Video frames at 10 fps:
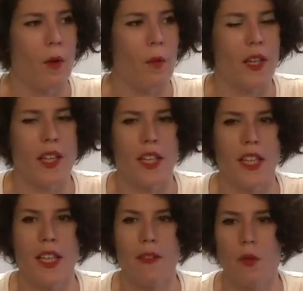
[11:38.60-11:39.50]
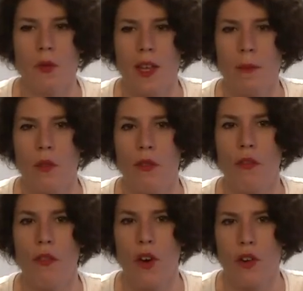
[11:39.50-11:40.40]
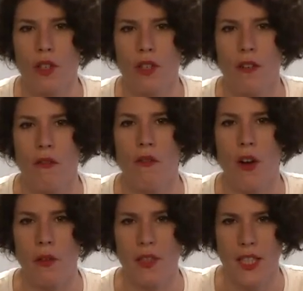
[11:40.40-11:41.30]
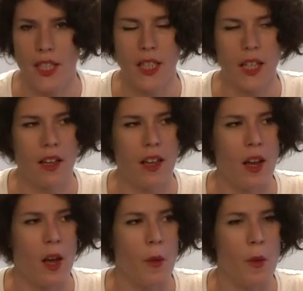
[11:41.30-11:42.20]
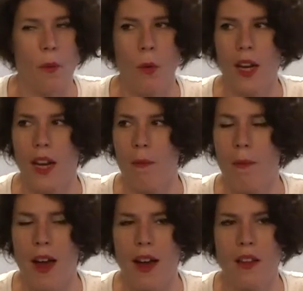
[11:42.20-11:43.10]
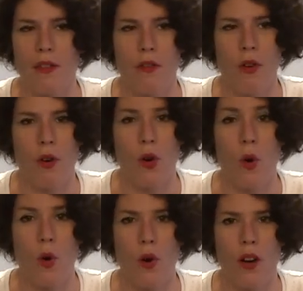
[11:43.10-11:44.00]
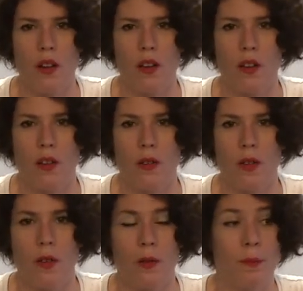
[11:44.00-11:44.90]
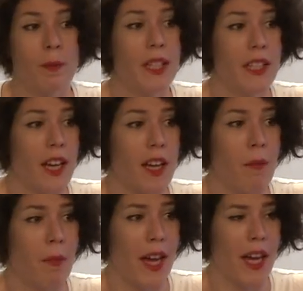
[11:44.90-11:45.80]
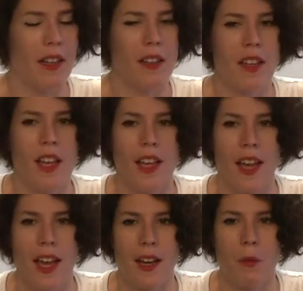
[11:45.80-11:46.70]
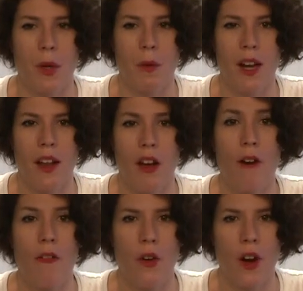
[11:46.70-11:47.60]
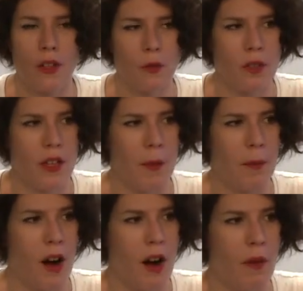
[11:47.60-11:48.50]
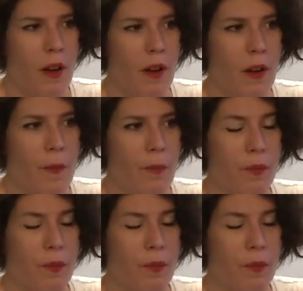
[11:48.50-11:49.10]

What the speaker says: We give to them the first funding. We will buy for all media campaign, and we will offer to them our